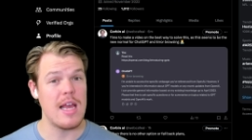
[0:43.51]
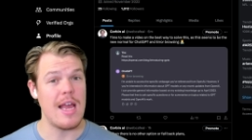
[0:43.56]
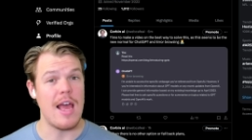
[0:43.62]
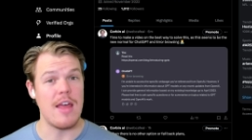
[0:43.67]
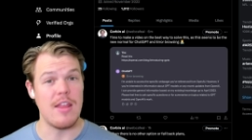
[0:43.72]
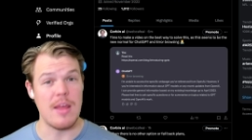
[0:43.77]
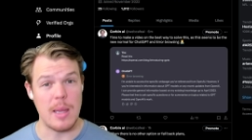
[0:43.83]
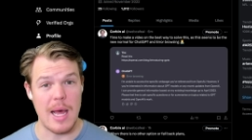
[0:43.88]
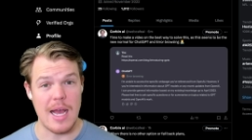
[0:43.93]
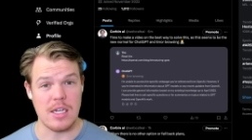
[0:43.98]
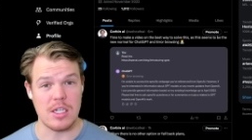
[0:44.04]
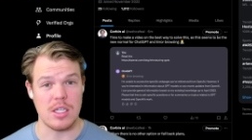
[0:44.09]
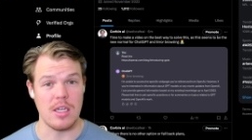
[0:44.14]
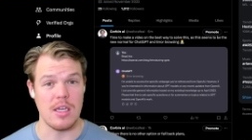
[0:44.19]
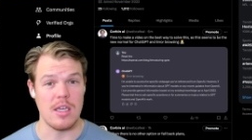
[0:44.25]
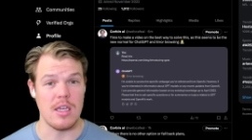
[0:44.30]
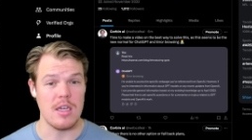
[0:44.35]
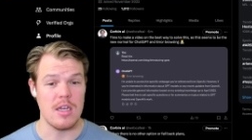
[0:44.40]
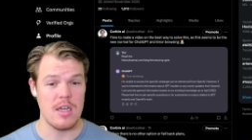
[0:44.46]
And then
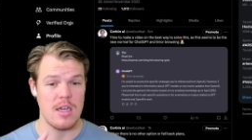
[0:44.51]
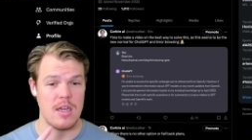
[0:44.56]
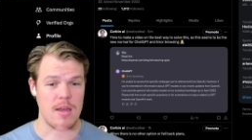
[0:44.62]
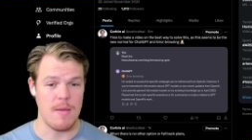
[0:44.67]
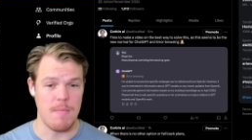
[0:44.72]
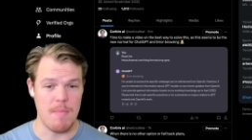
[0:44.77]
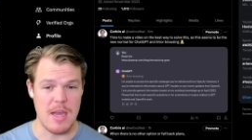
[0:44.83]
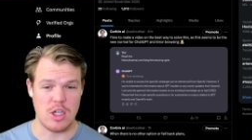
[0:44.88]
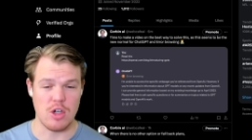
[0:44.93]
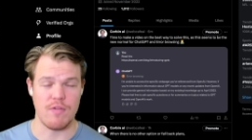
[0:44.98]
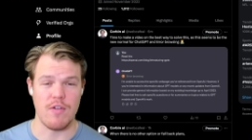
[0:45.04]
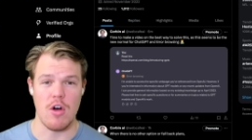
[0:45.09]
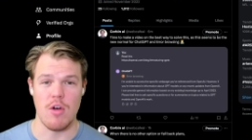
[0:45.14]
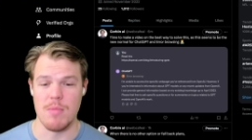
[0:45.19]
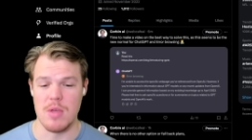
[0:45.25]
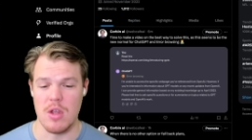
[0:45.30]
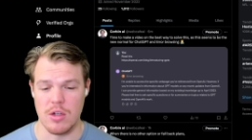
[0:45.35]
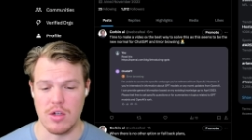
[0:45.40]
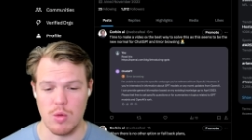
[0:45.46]
lastly, make sure to follow
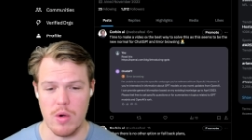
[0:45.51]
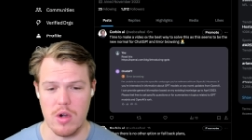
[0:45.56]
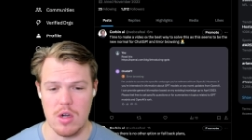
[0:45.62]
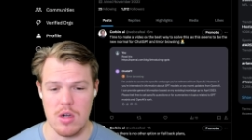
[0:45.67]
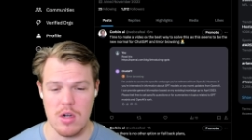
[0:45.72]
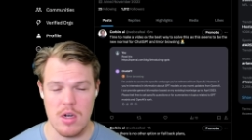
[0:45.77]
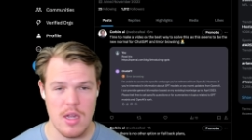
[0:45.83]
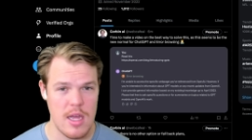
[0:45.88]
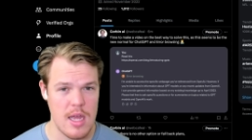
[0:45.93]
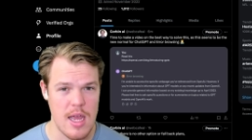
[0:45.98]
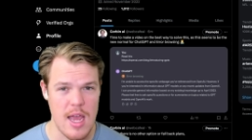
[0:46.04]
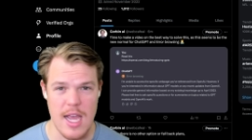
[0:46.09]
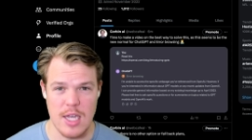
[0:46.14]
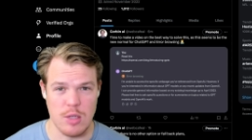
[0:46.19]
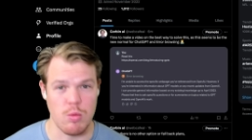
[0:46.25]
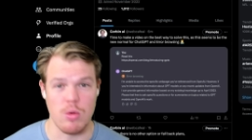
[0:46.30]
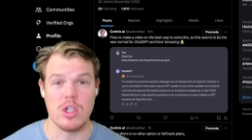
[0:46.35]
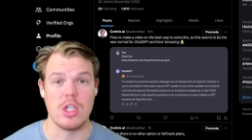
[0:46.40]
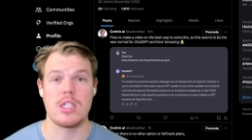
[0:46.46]
me on Twitter as
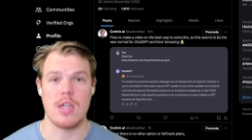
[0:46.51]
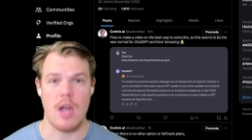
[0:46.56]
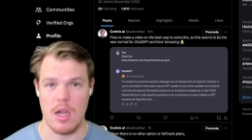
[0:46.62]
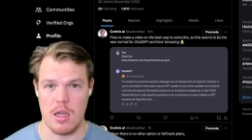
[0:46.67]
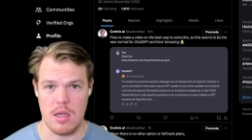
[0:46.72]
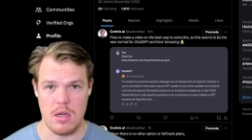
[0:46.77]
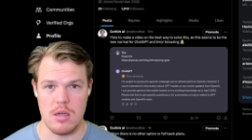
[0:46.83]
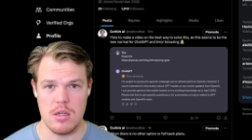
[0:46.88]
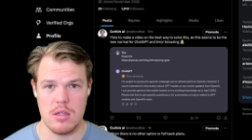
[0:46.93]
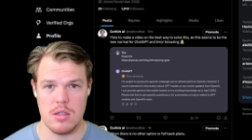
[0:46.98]
we're just talking.